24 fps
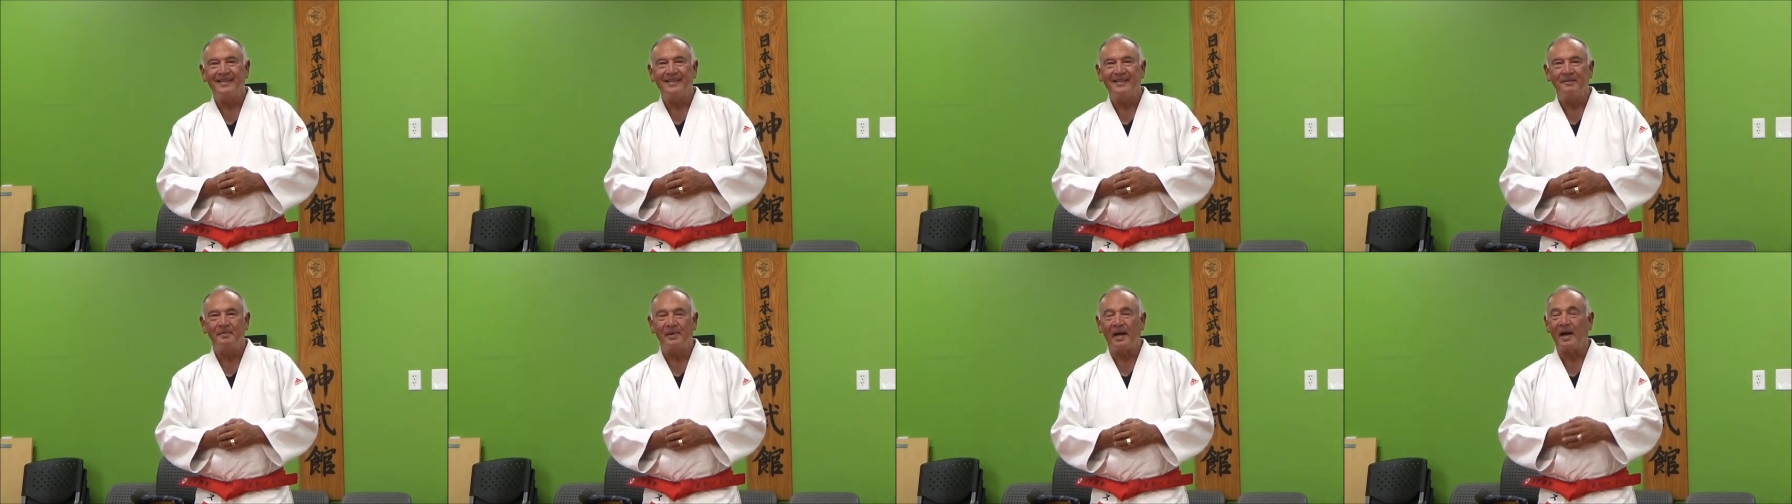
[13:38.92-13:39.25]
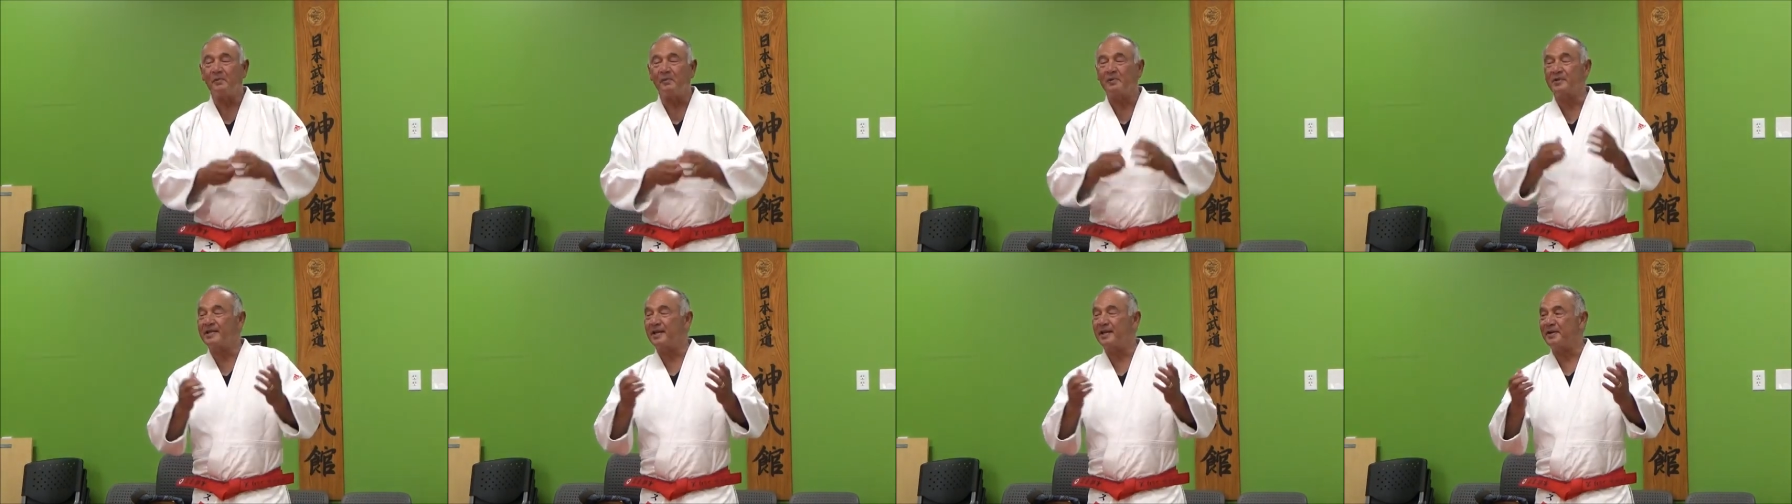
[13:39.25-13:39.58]
But I
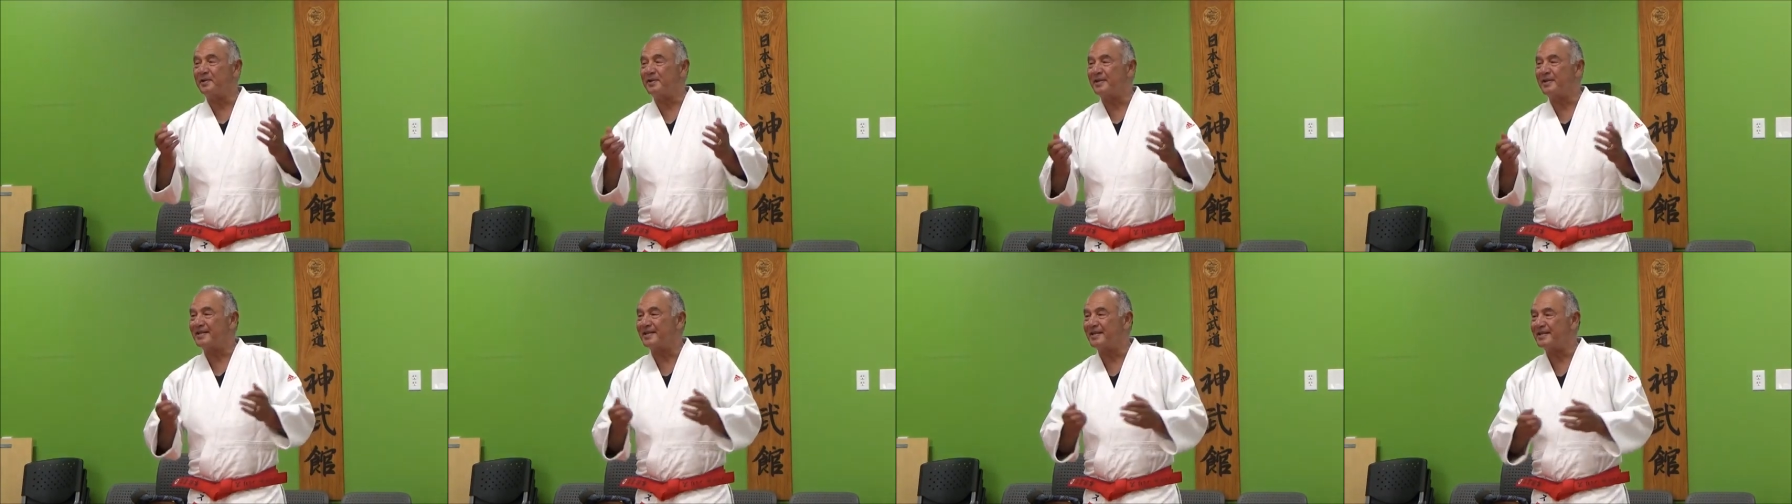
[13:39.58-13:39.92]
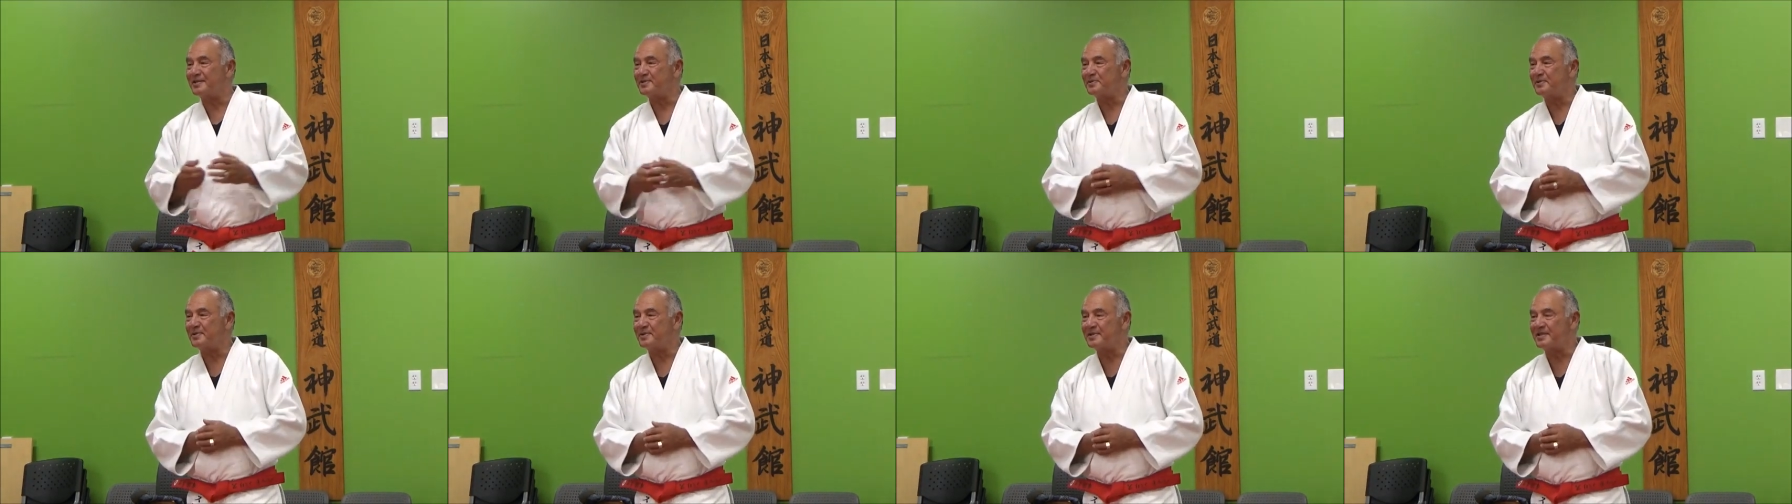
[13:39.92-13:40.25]
will tell you that
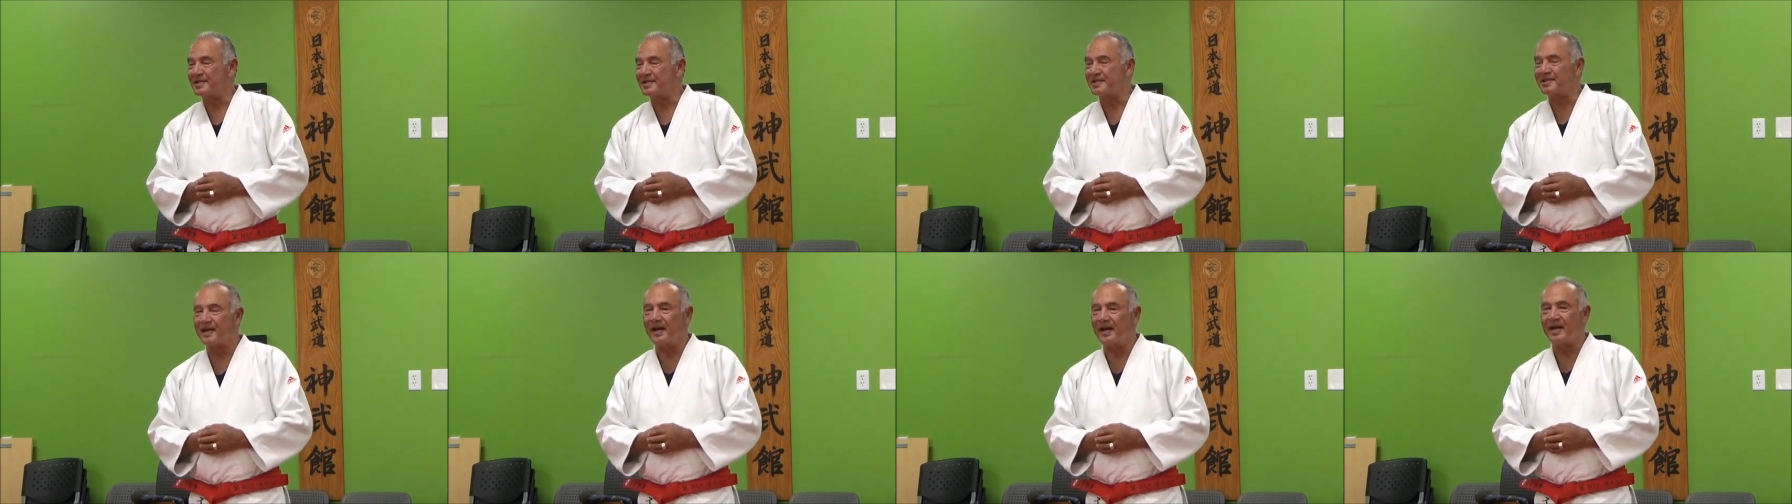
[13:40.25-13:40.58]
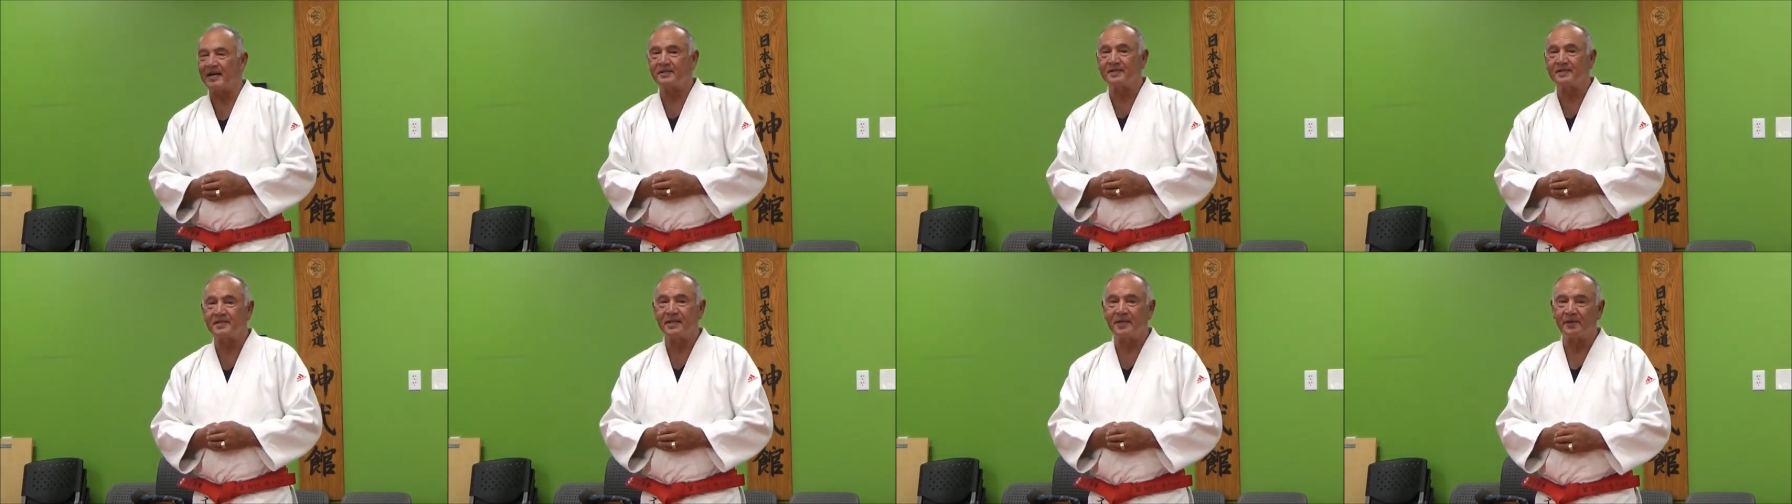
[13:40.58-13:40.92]
this was just kind
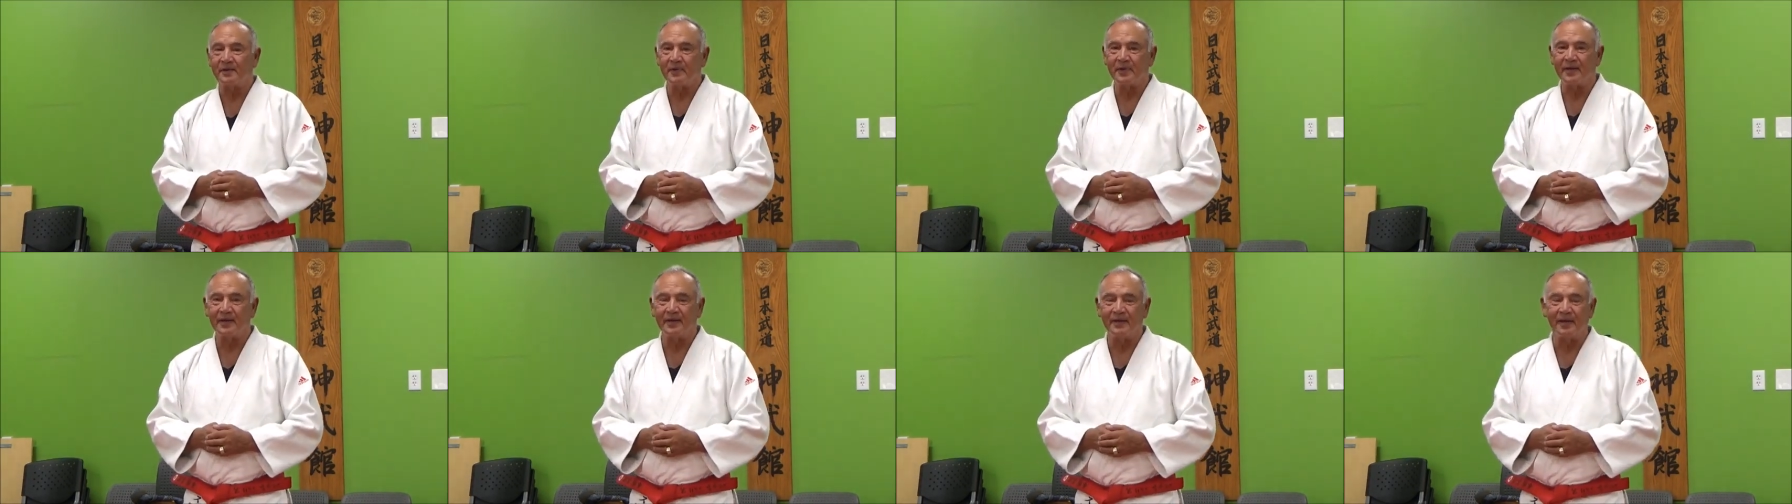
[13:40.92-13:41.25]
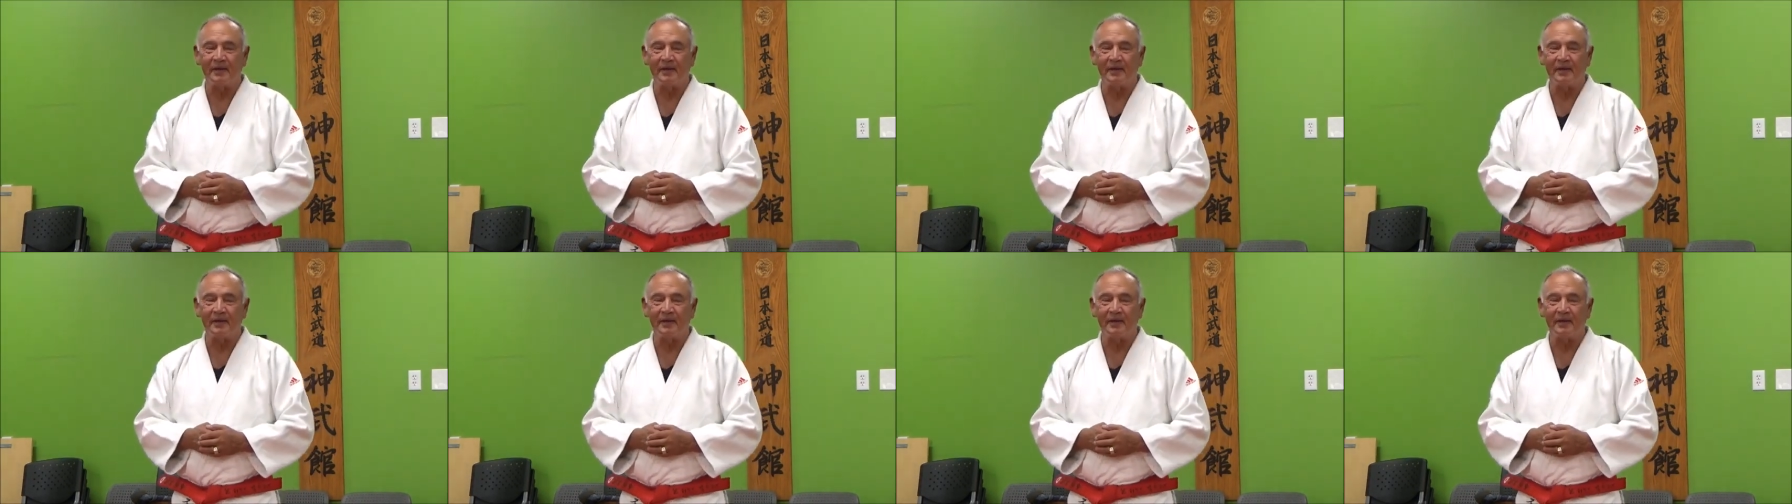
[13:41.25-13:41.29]
of secret.